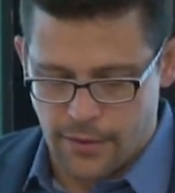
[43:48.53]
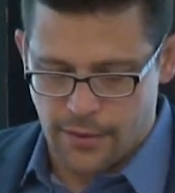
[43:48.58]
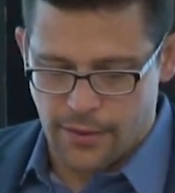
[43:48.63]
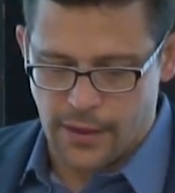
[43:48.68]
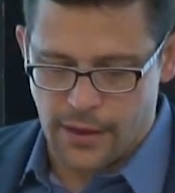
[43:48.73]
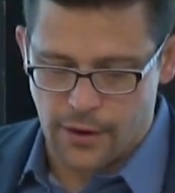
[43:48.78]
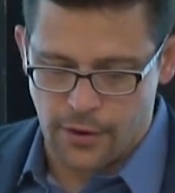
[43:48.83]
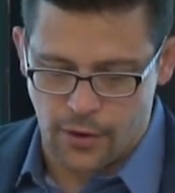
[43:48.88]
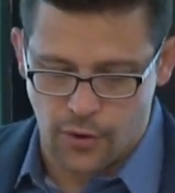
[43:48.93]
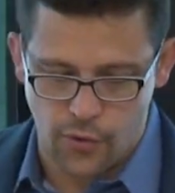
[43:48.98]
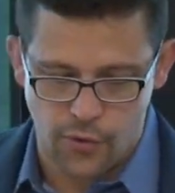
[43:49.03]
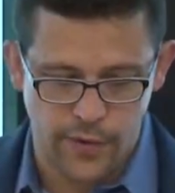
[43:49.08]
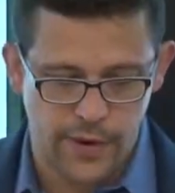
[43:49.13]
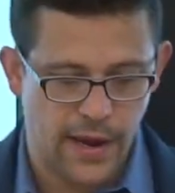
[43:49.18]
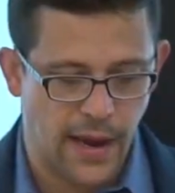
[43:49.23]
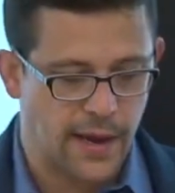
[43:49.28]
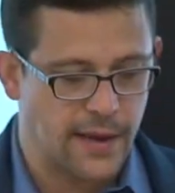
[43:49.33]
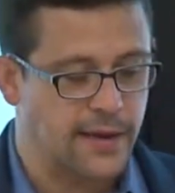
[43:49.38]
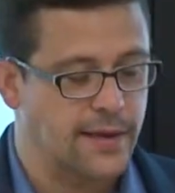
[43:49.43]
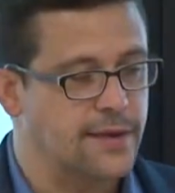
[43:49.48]
that are
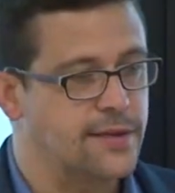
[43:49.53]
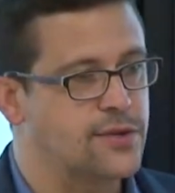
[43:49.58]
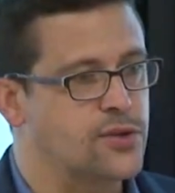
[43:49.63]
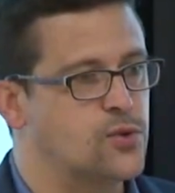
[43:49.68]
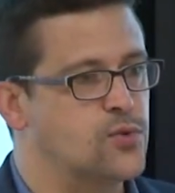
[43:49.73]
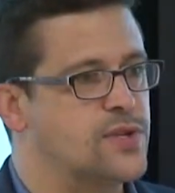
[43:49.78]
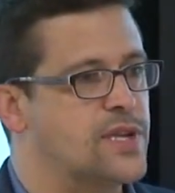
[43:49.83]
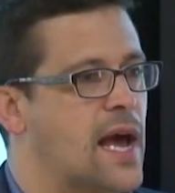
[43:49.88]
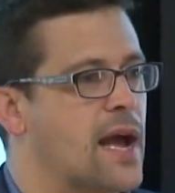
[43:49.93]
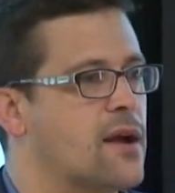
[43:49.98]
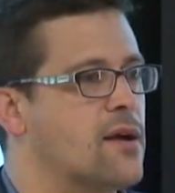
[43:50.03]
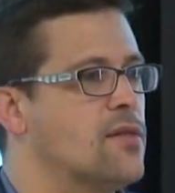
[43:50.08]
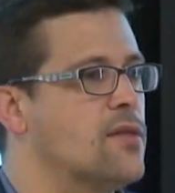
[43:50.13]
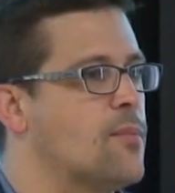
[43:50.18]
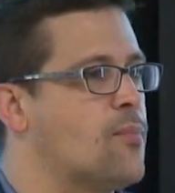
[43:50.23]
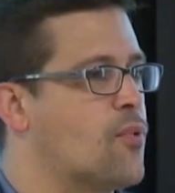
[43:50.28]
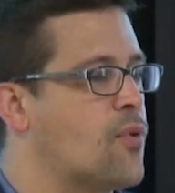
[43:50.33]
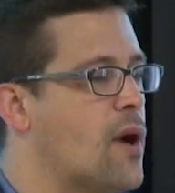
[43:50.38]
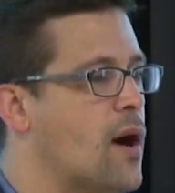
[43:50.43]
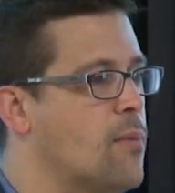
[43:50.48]
created to tackle a
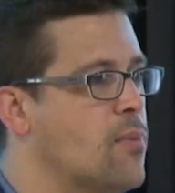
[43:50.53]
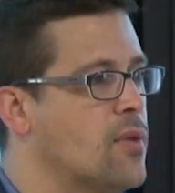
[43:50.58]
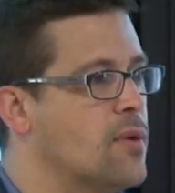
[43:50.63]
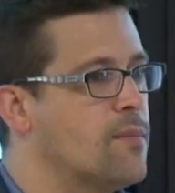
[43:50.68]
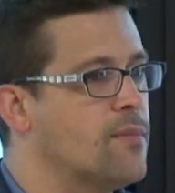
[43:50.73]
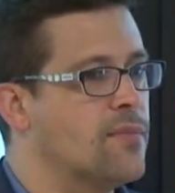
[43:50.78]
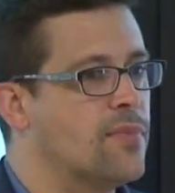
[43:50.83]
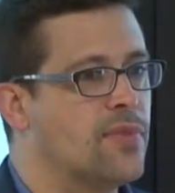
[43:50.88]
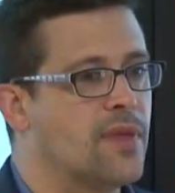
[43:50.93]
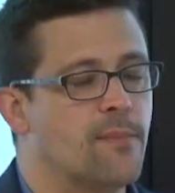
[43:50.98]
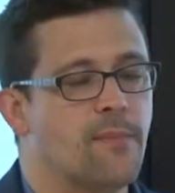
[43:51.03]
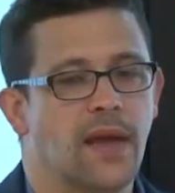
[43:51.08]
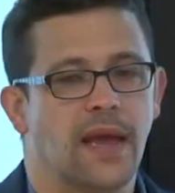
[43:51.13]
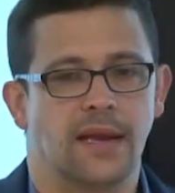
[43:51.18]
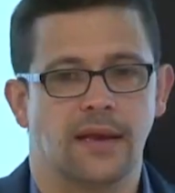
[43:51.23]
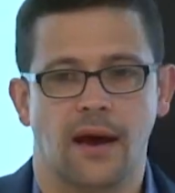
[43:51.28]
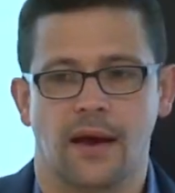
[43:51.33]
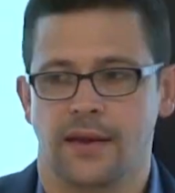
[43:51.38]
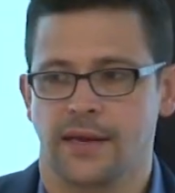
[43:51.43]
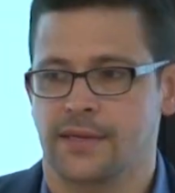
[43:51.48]
problem that may
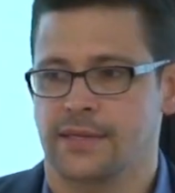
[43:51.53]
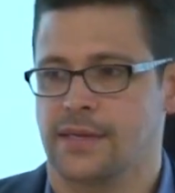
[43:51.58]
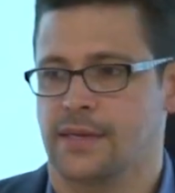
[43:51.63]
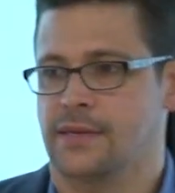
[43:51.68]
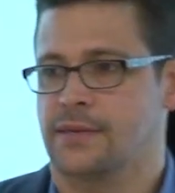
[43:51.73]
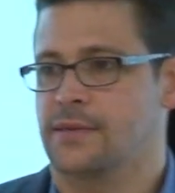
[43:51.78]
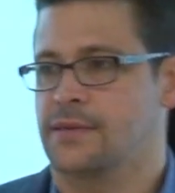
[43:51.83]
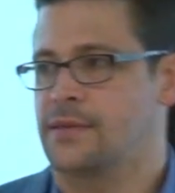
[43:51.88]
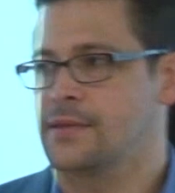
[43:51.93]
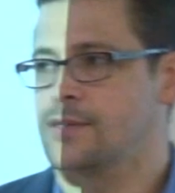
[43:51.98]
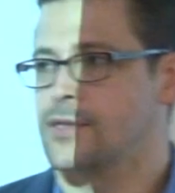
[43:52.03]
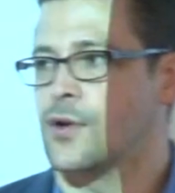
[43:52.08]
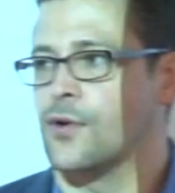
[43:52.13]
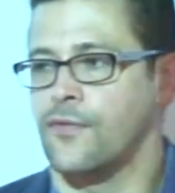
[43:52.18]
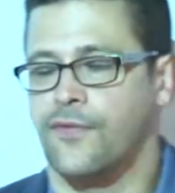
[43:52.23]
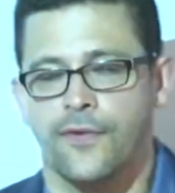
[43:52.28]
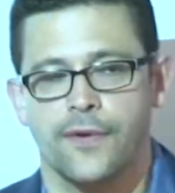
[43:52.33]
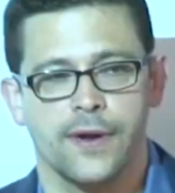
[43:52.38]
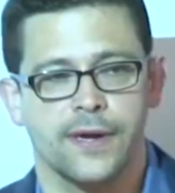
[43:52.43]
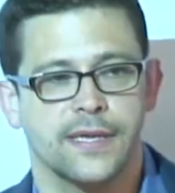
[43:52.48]
not exist. So
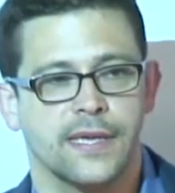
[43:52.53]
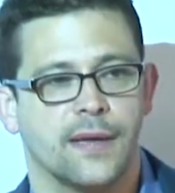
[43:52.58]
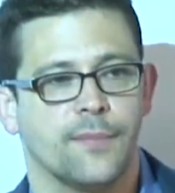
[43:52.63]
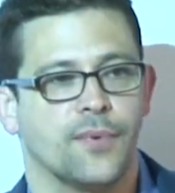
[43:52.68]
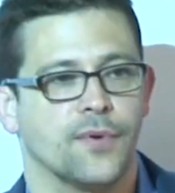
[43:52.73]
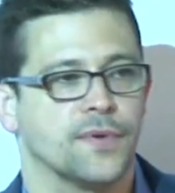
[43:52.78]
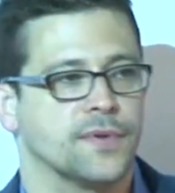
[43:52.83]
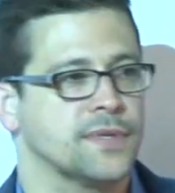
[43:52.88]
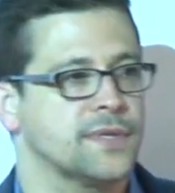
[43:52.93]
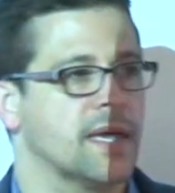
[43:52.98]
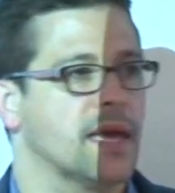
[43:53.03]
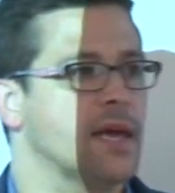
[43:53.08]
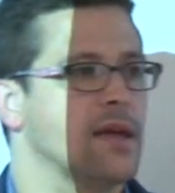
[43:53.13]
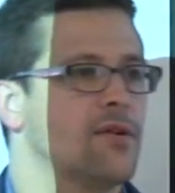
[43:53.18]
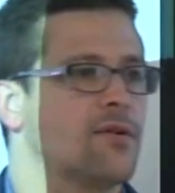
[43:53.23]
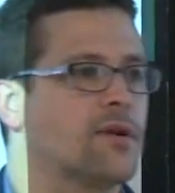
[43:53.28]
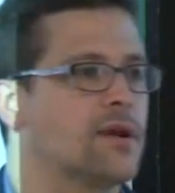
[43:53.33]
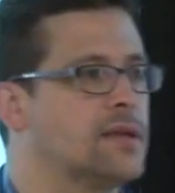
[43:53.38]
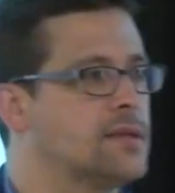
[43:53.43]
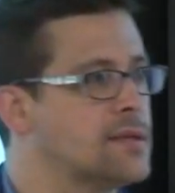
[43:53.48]
for example, say
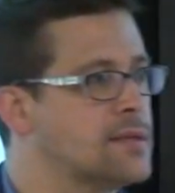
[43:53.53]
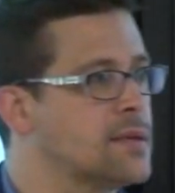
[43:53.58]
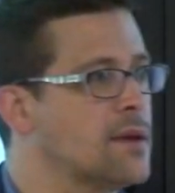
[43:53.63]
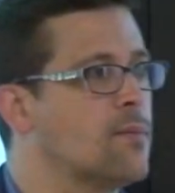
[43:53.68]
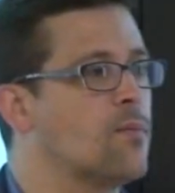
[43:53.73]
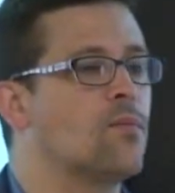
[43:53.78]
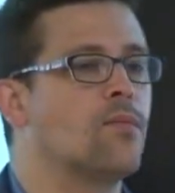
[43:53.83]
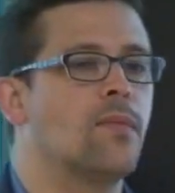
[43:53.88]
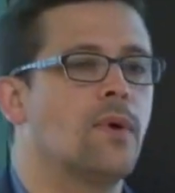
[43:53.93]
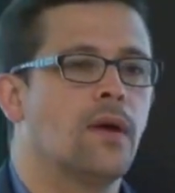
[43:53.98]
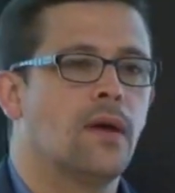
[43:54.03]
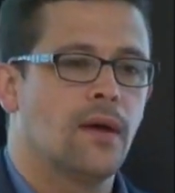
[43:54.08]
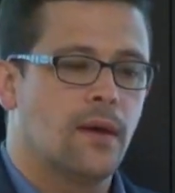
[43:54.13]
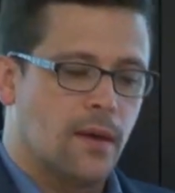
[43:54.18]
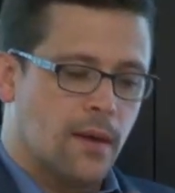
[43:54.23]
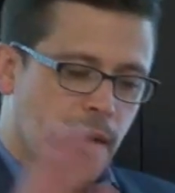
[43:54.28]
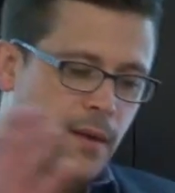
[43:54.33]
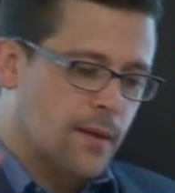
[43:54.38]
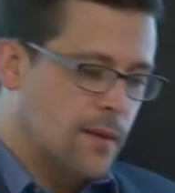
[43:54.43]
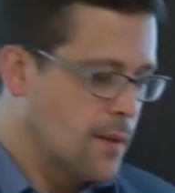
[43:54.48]
you're in some,
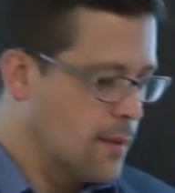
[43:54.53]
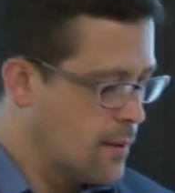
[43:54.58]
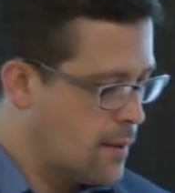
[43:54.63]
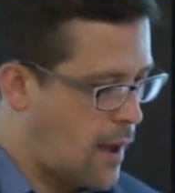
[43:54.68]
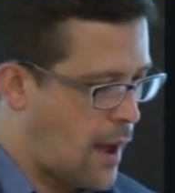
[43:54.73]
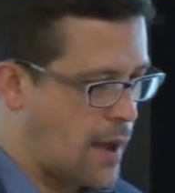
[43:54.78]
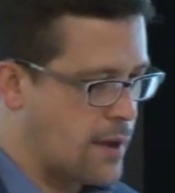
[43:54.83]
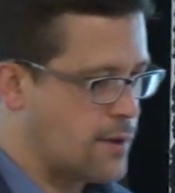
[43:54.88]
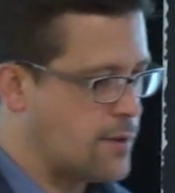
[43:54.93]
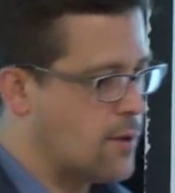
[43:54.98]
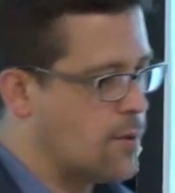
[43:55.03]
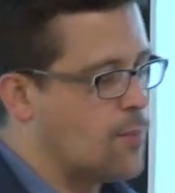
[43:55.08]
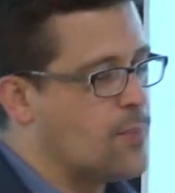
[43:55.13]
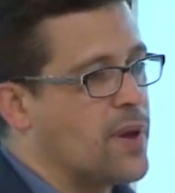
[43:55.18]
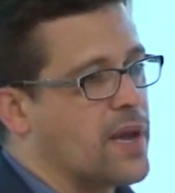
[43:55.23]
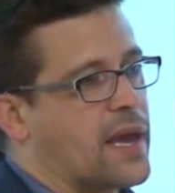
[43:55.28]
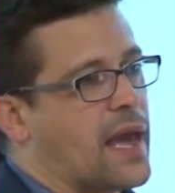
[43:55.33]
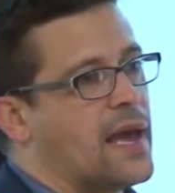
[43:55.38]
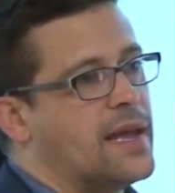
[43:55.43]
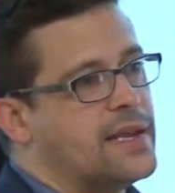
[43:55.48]
I don't know,
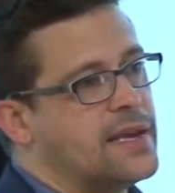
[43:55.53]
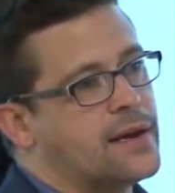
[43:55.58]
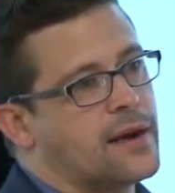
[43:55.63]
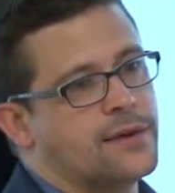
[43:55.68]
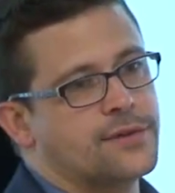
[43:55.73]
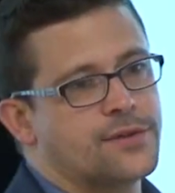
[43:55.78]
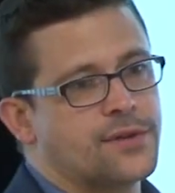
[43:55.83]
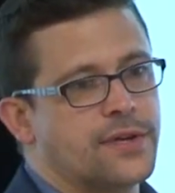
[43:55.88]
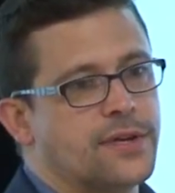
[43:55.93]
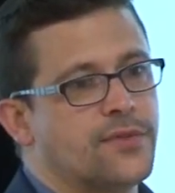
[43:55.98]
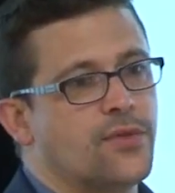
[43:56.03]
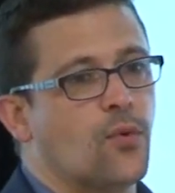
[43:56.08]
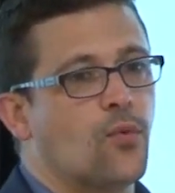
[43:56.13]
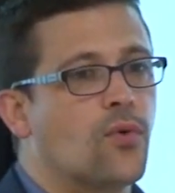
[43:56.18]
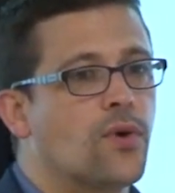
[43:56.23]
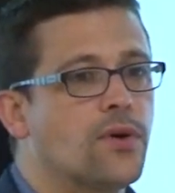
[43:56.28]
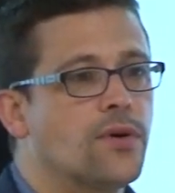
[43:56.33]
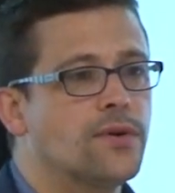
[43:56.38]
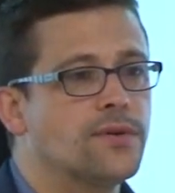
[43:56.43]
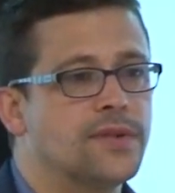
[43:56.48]
pick any country in the
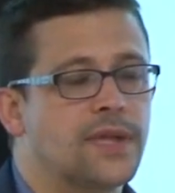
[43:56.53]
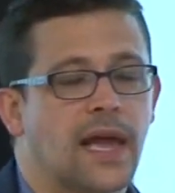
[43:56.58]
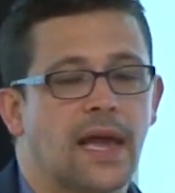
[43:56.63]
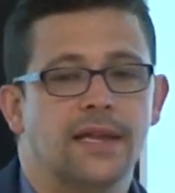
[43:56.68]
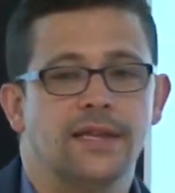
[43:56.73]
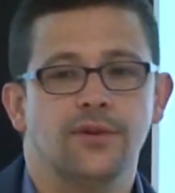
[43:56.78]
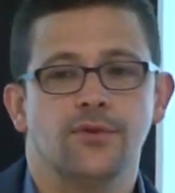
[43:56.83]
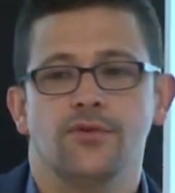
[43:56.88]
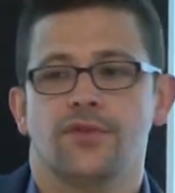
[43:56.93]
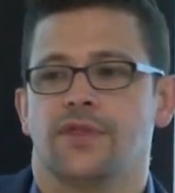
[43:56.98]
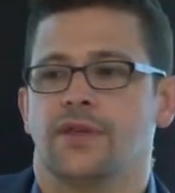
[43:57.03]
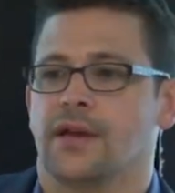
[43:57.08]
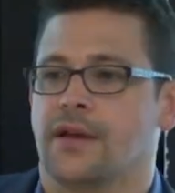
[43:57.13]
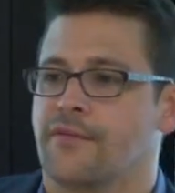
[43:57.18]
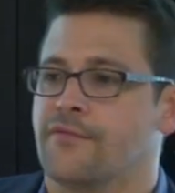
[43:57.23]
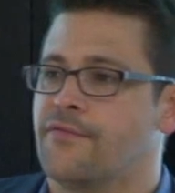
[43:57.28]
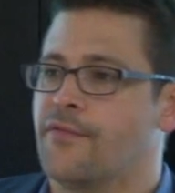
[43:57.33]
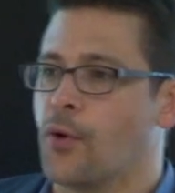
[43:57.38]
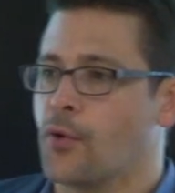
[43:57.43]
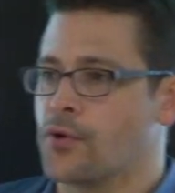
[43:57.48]
world and you
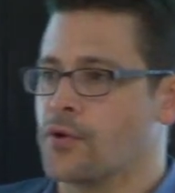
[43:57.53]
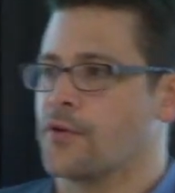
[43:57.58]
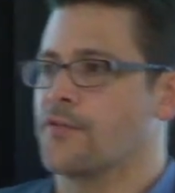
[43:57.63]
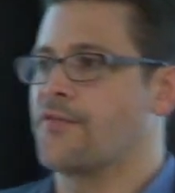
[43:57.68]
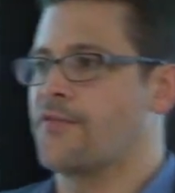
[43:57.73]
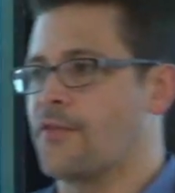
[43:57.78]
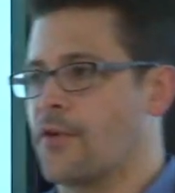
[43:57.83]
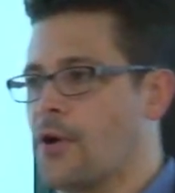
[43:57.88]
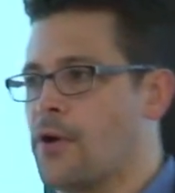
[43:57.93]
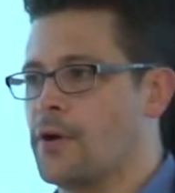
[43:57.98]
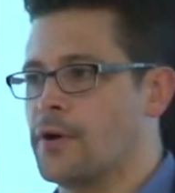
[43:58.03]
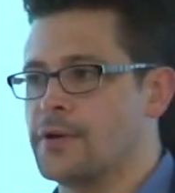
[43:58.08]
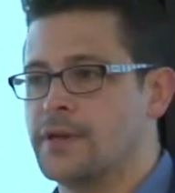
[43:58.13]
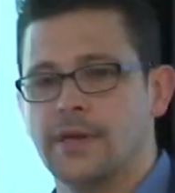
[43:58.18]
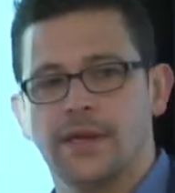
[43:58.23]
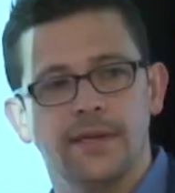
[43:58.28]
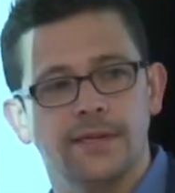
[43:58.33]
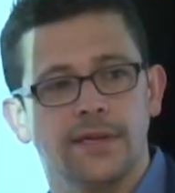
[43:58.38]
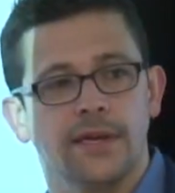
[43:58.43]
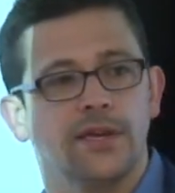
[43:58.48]
think voter fraud
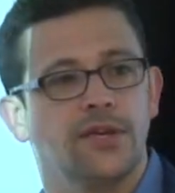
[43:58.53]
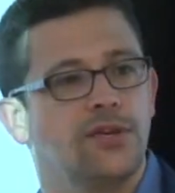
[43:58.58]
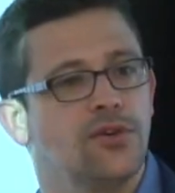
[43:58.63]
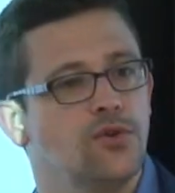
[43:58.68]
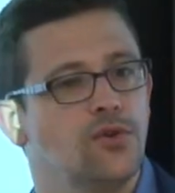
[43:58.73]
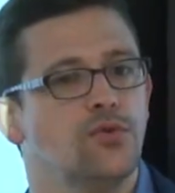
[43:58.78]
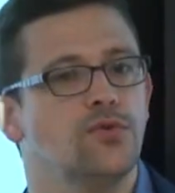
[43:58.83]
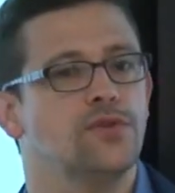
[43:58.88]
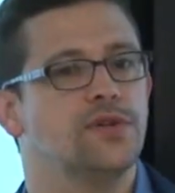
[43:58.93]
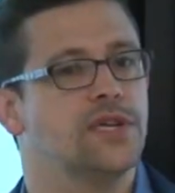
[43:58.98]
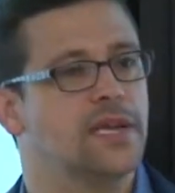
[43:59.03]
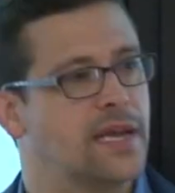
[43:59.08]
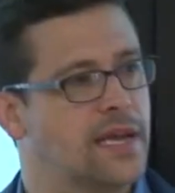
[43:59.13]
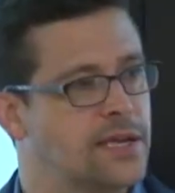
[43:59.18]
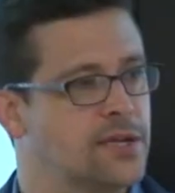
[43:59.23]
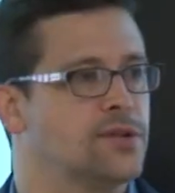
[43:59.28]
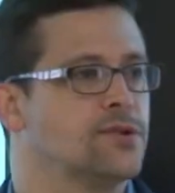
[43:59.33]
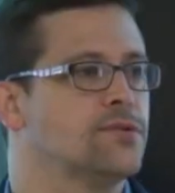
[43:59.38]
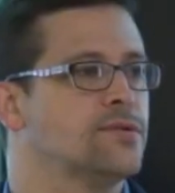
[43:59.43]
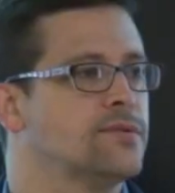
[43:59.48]
is a huge
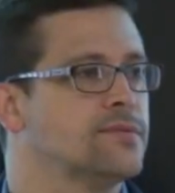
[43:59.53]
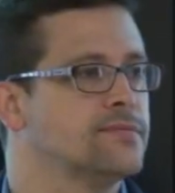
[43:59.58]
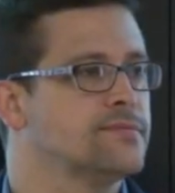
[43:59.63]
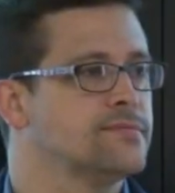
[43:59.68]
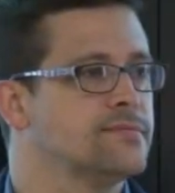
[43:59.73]
issue.